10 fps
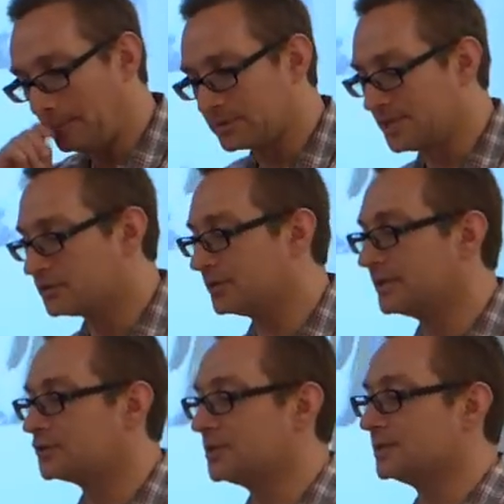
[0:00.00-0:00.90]
potential
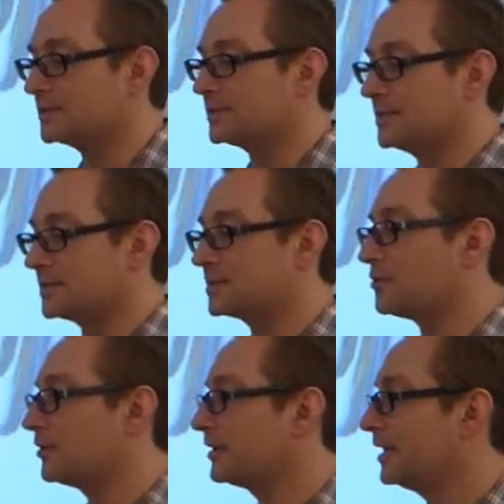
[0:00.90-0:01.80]
energy is
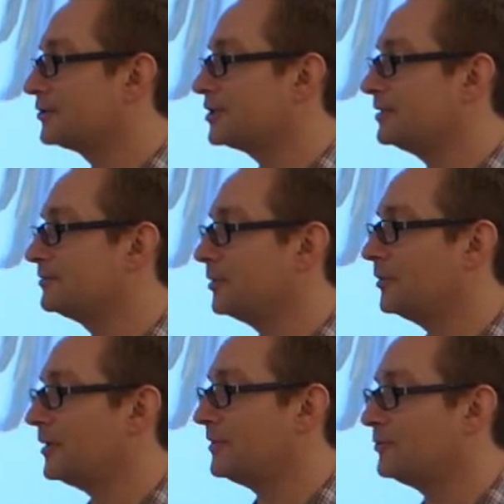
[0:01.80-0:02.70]
stored energy, but
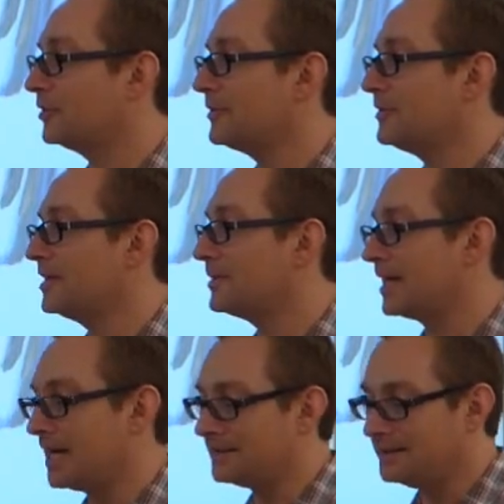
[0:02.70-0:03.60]
what do we mean by
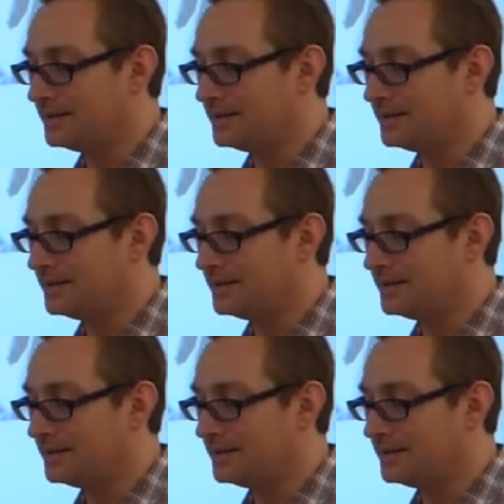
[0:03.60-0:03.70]
that?